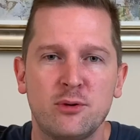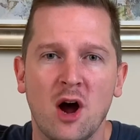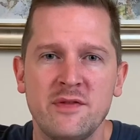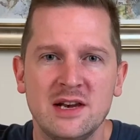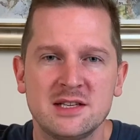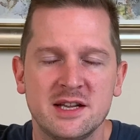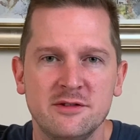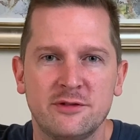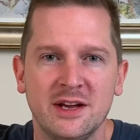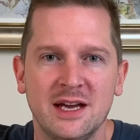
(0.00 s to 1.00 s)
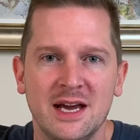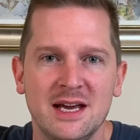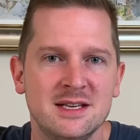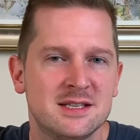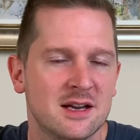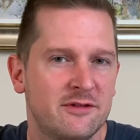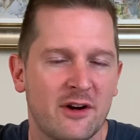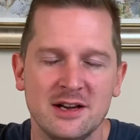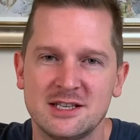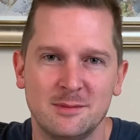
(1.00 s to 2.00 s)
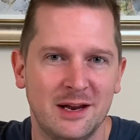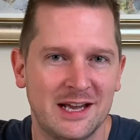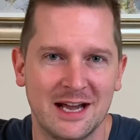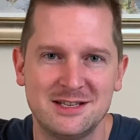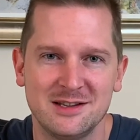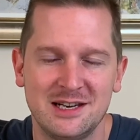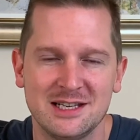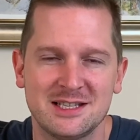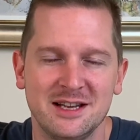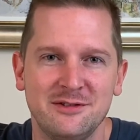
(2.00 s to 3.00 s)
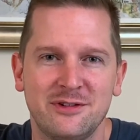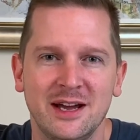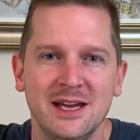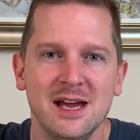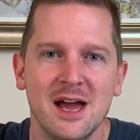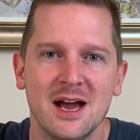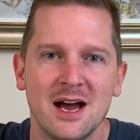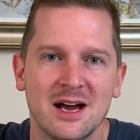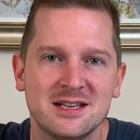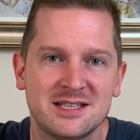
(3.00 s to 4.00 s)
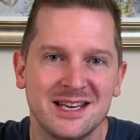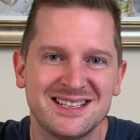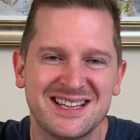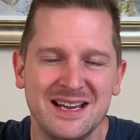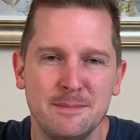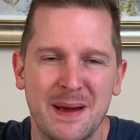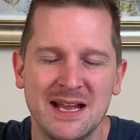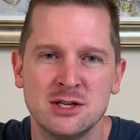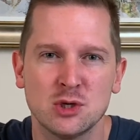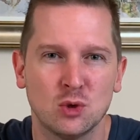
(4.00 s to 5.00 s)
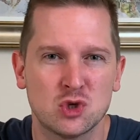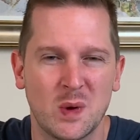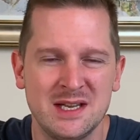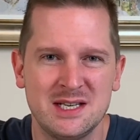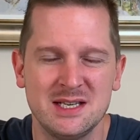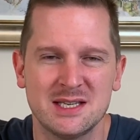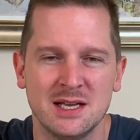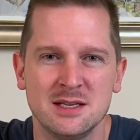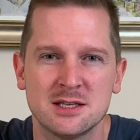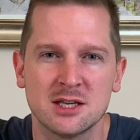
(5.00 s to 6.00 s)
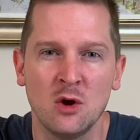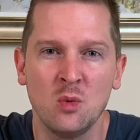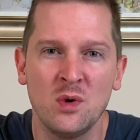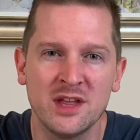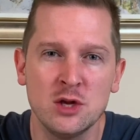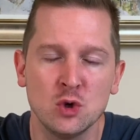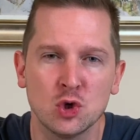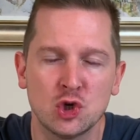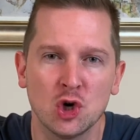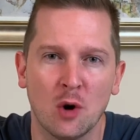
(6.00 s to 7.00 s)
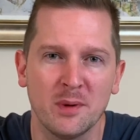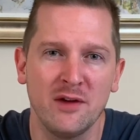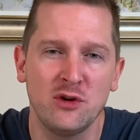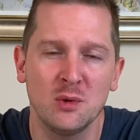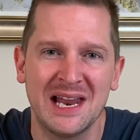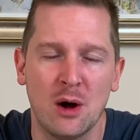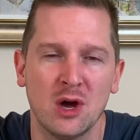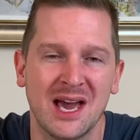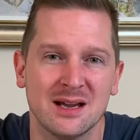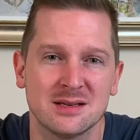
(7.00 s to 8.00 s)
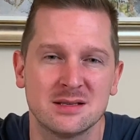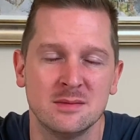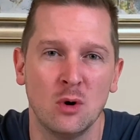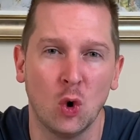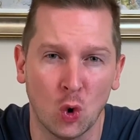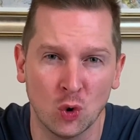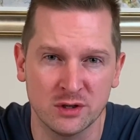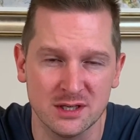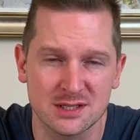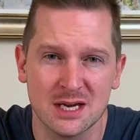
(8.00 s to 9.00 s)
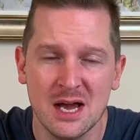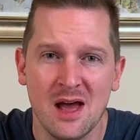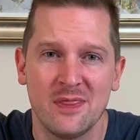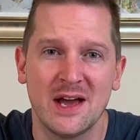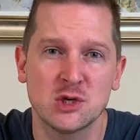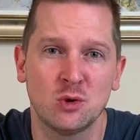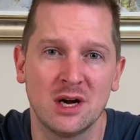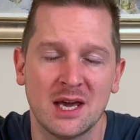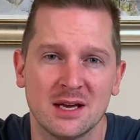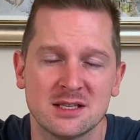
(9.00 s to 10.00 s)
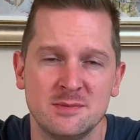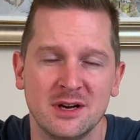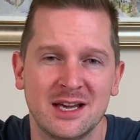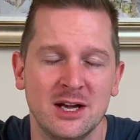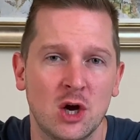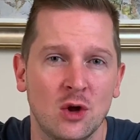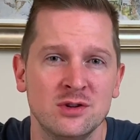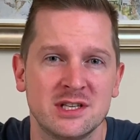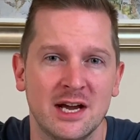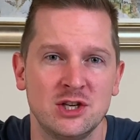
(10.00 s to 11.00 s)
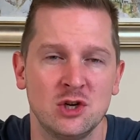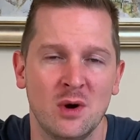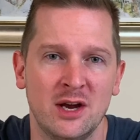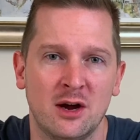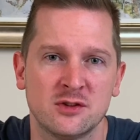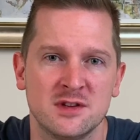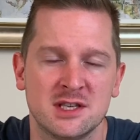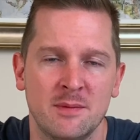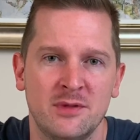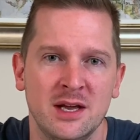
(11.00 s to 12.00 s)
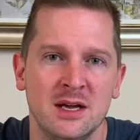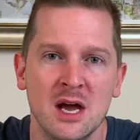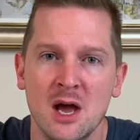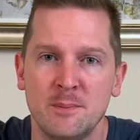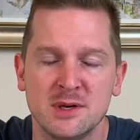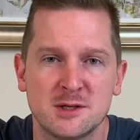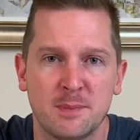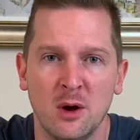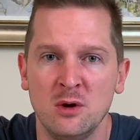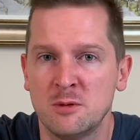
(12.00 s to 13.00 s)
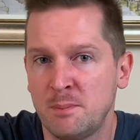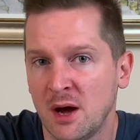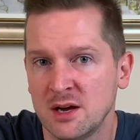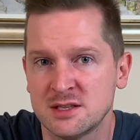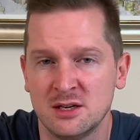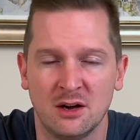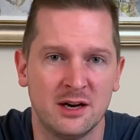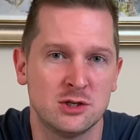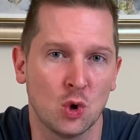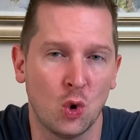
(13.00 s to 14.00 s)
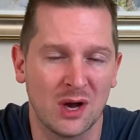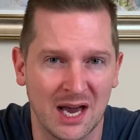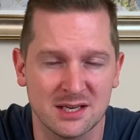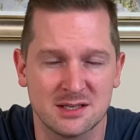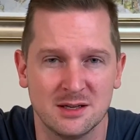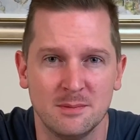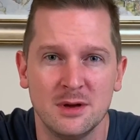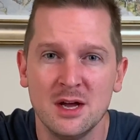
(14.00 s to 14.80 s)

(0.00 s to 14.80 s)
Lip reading: private listing fee is very similar again to the listing fee, 16 pence or 20 cents. So within your shop, if you allow custom orders, that's where a customer can contact you and ask for something bespoke, personalised or custom,